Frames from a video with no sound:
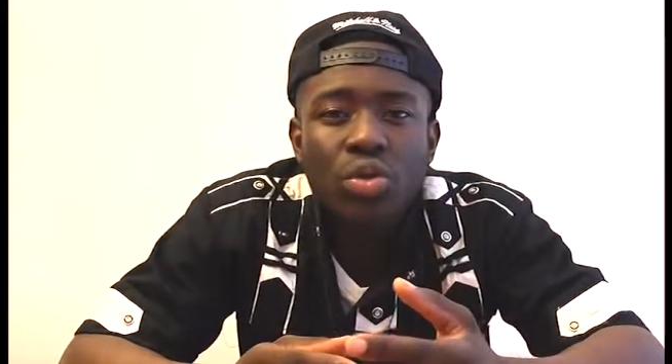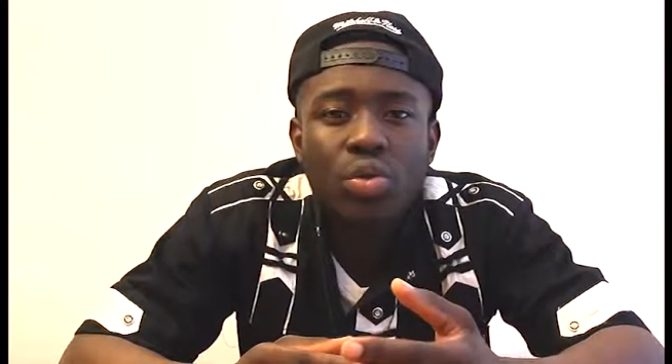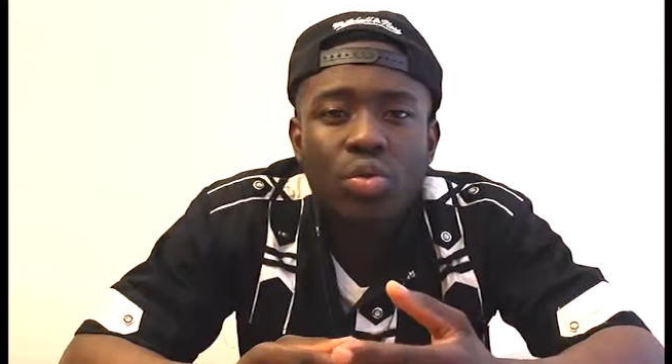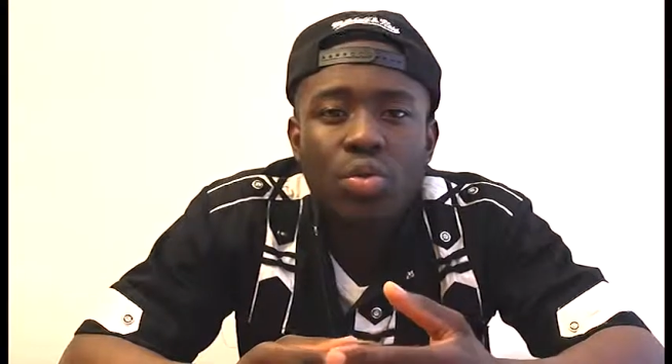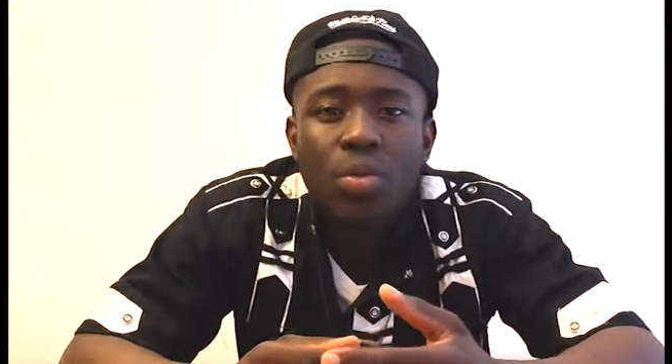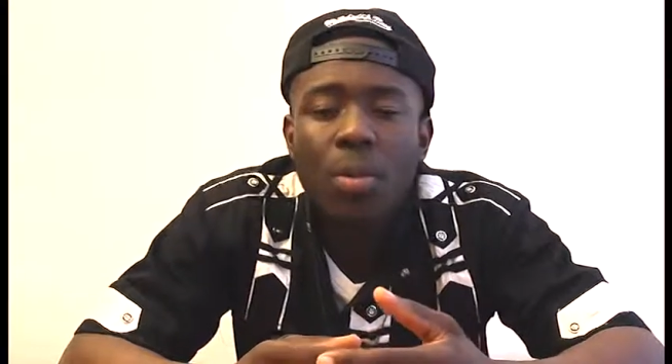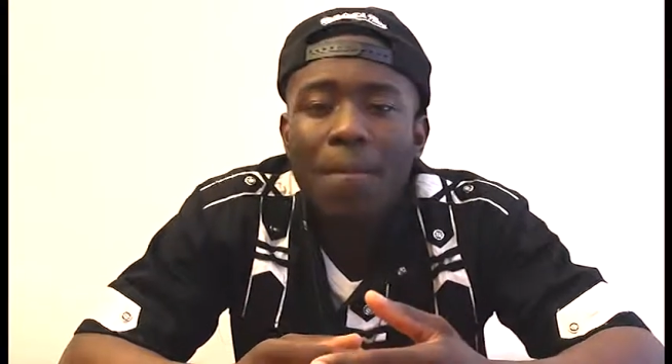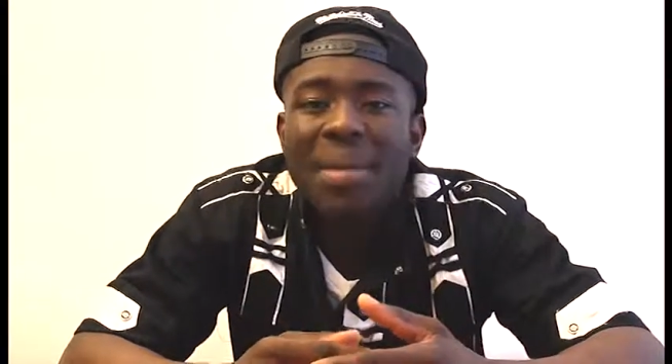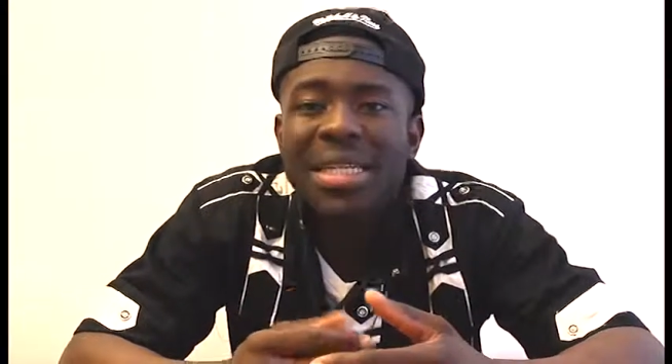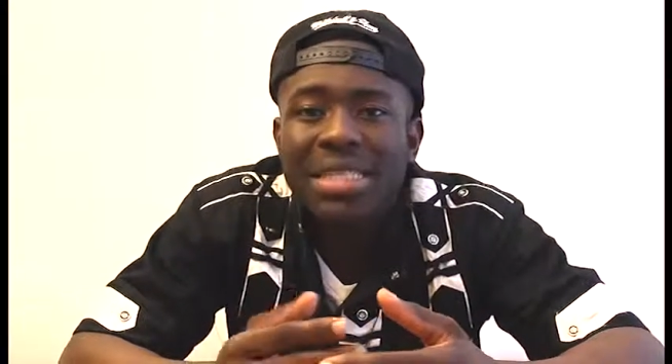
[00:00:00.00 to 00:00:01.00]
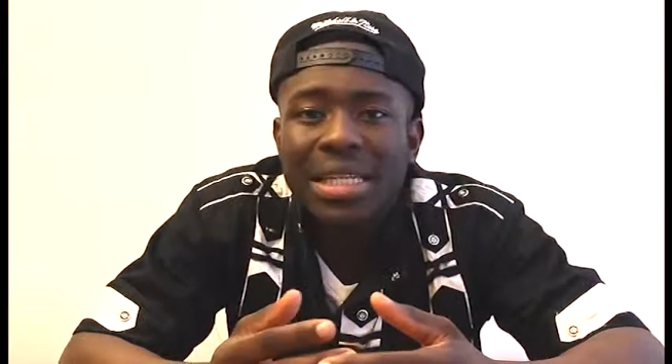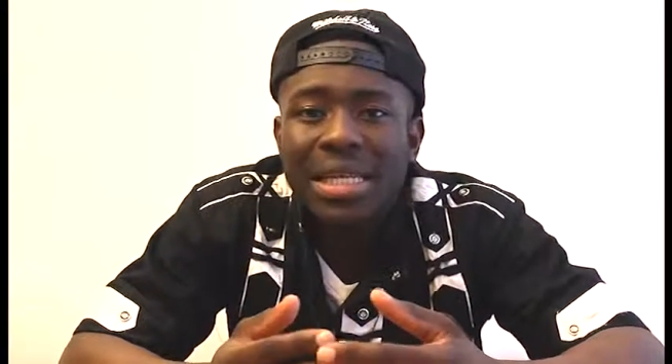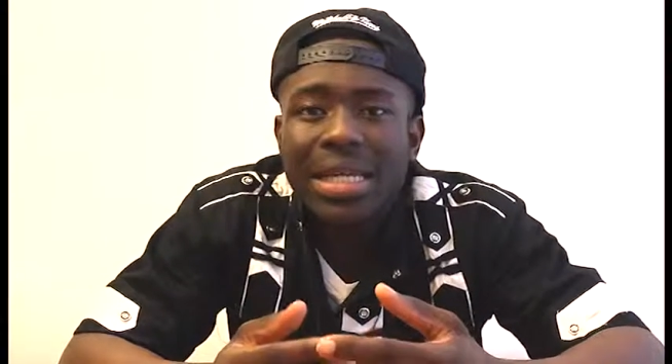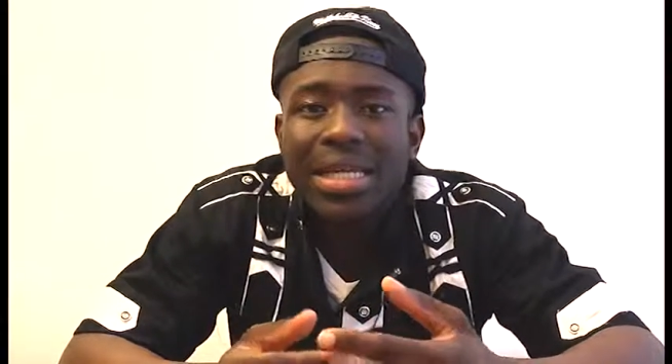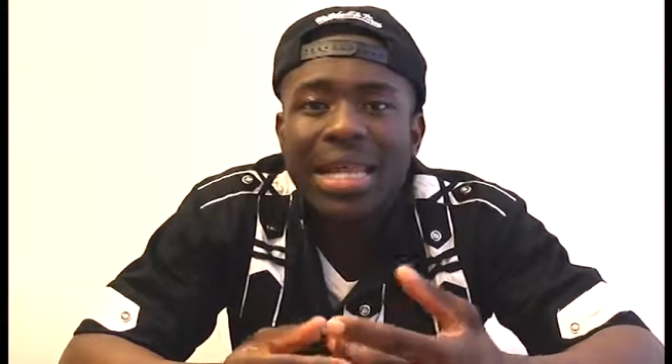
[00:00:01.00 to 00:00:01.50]
to
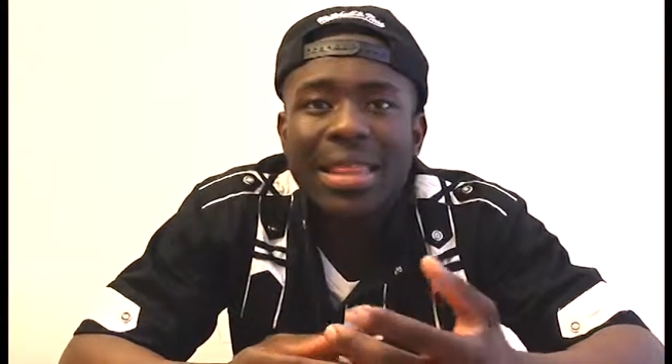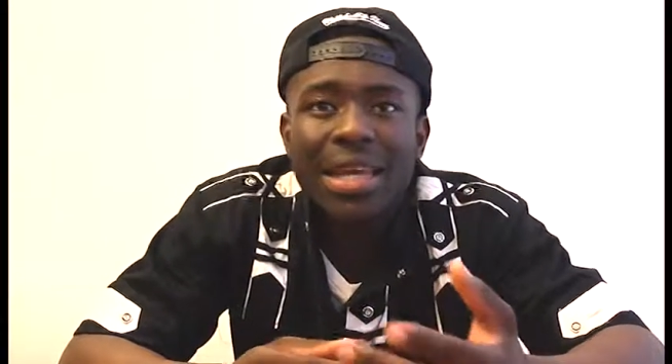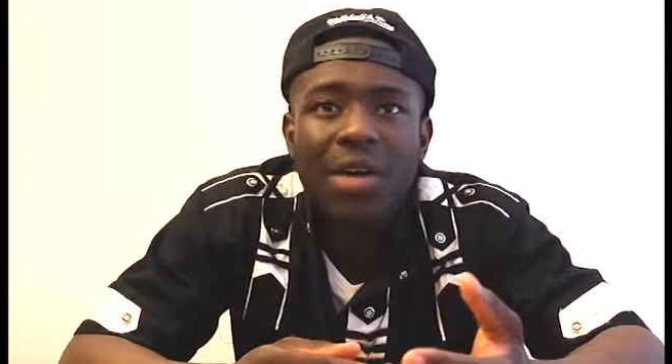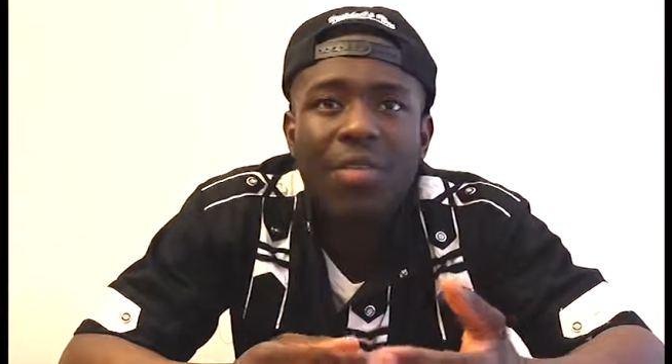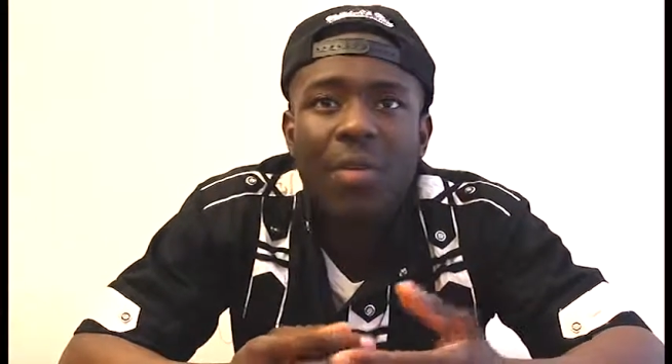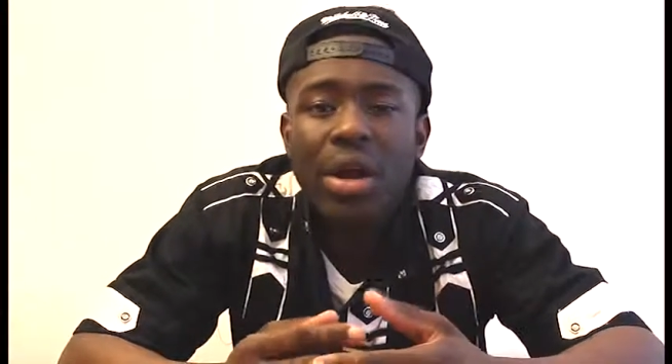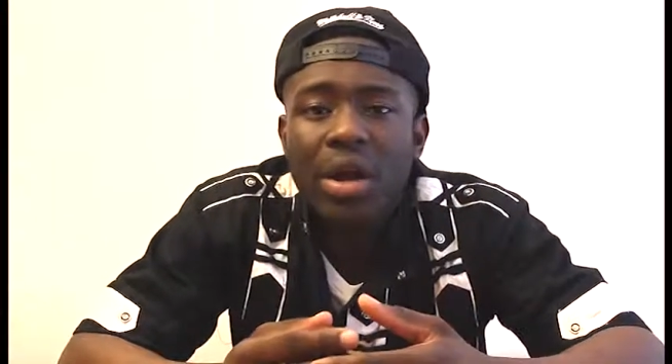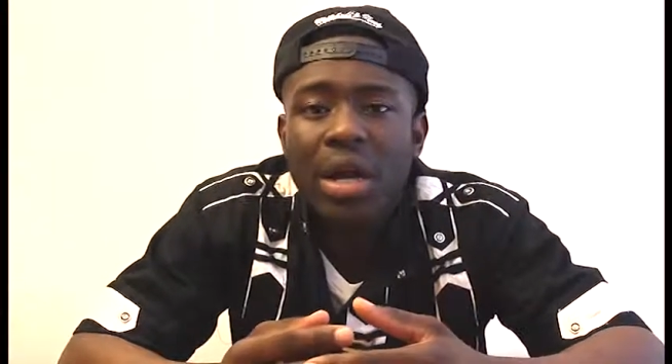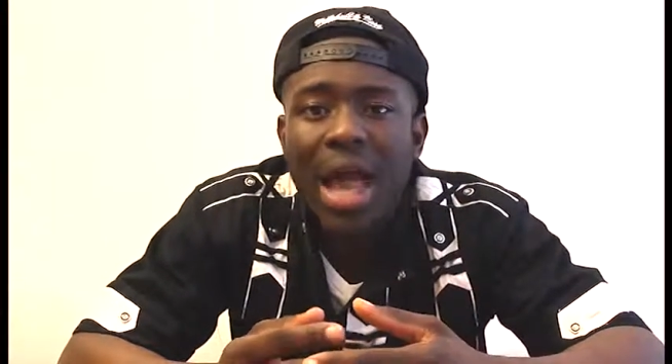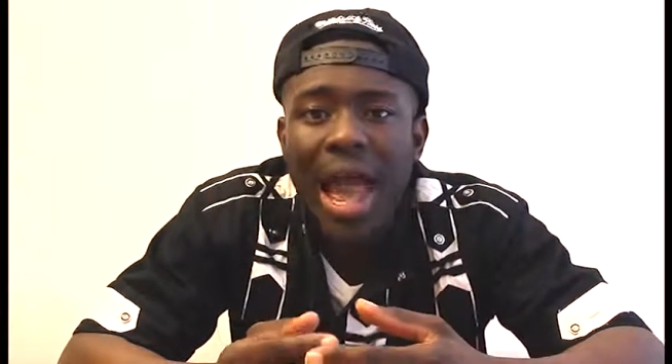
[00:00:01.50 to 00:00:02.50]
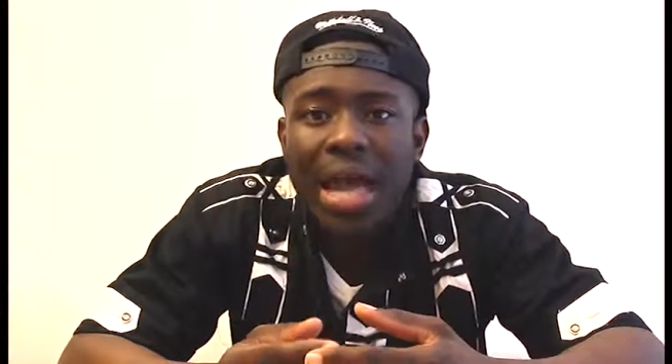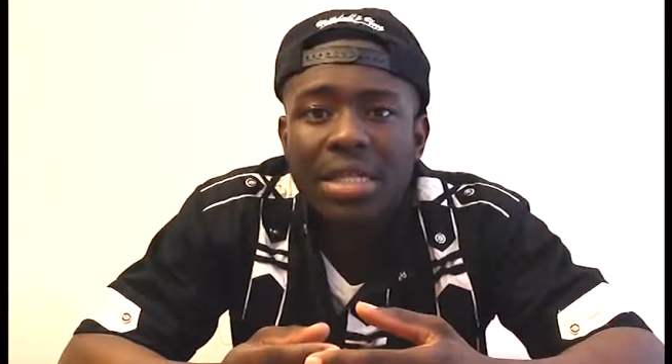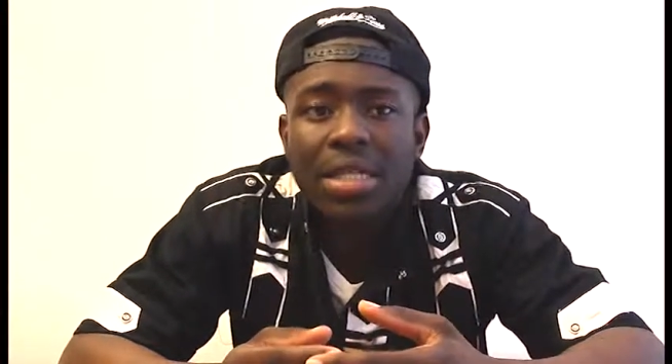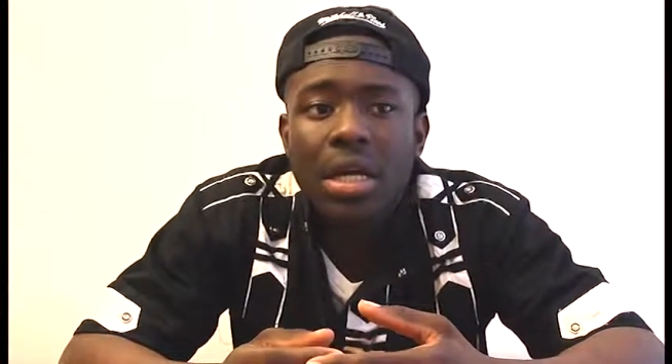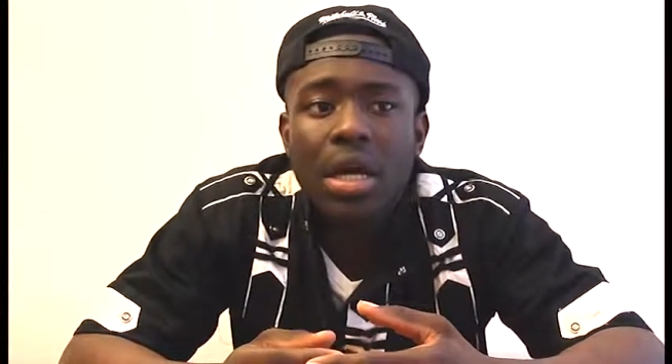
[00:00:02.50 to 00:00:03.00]
mentally, they think of America
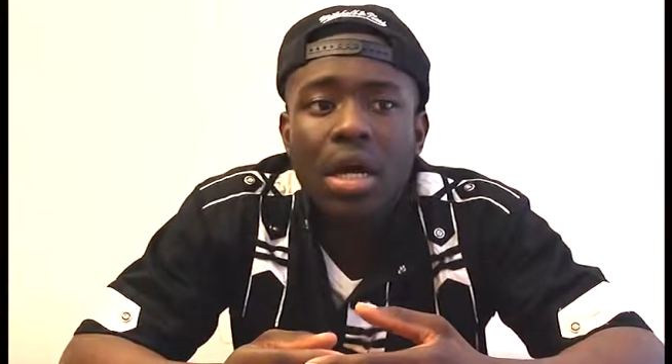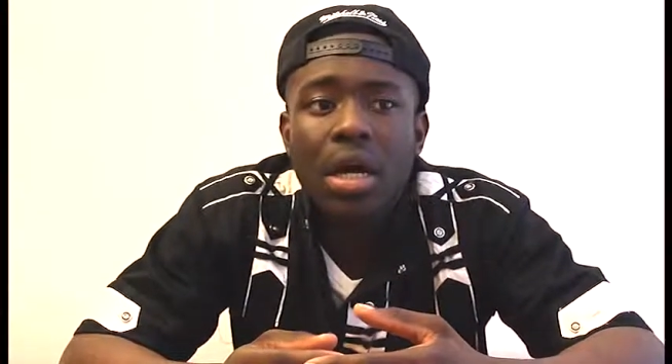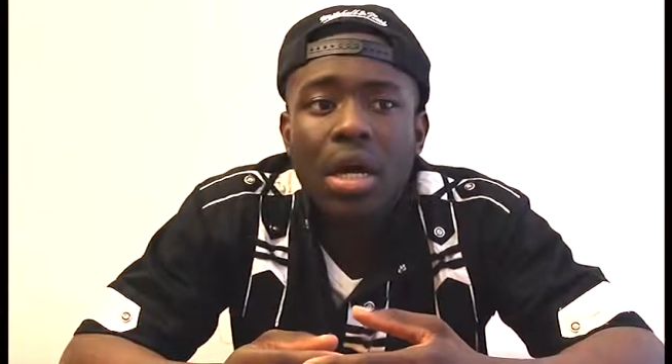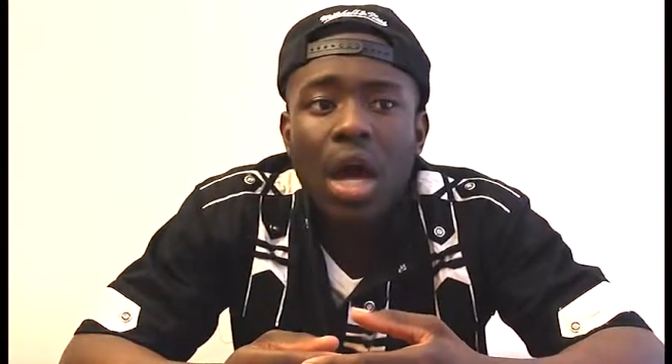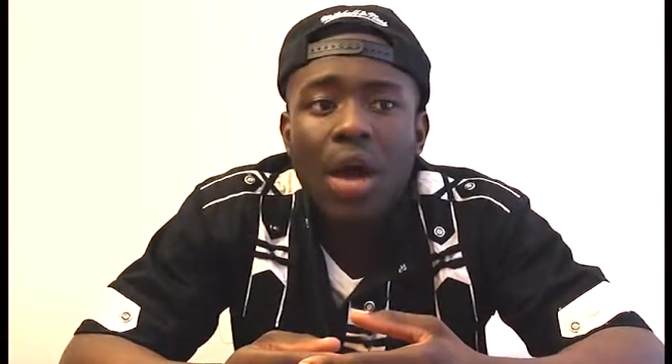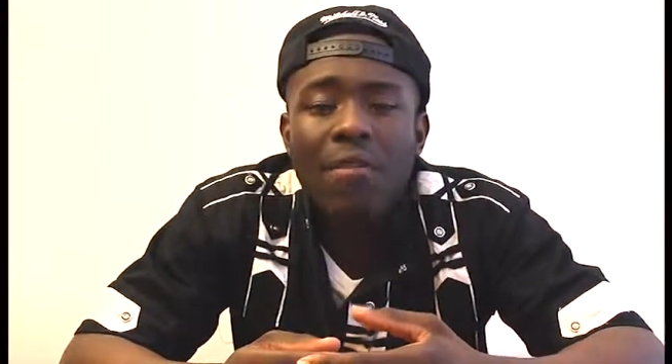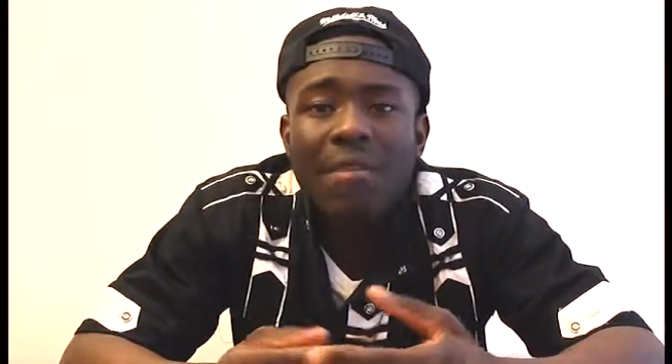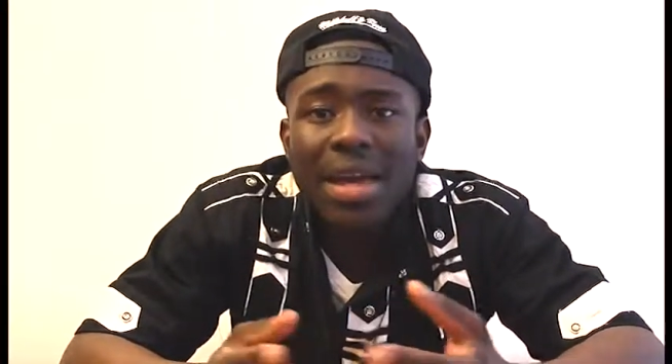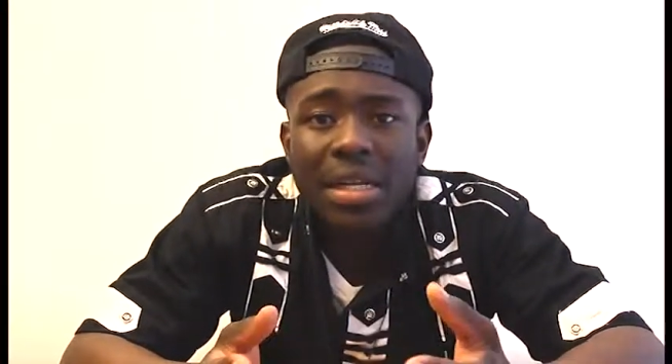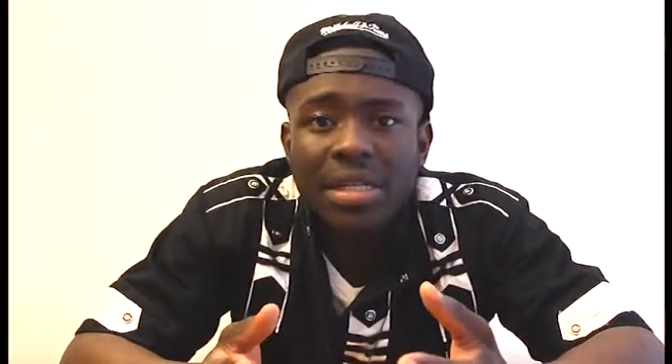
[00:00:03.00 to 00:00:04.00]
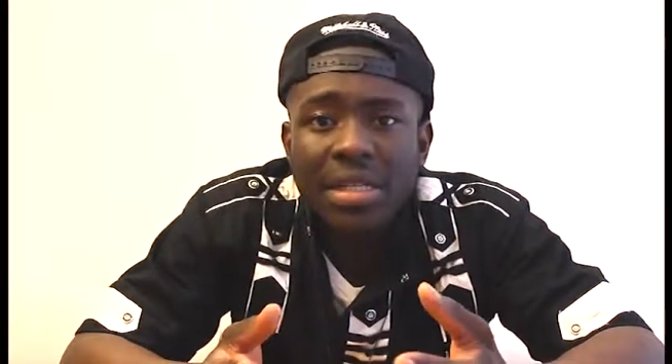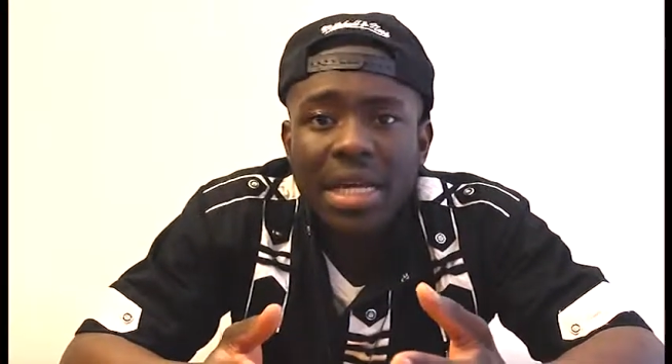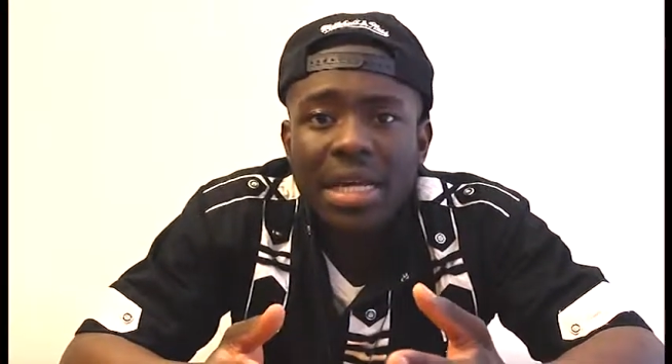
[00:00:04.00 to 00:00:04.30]
as a fantasy.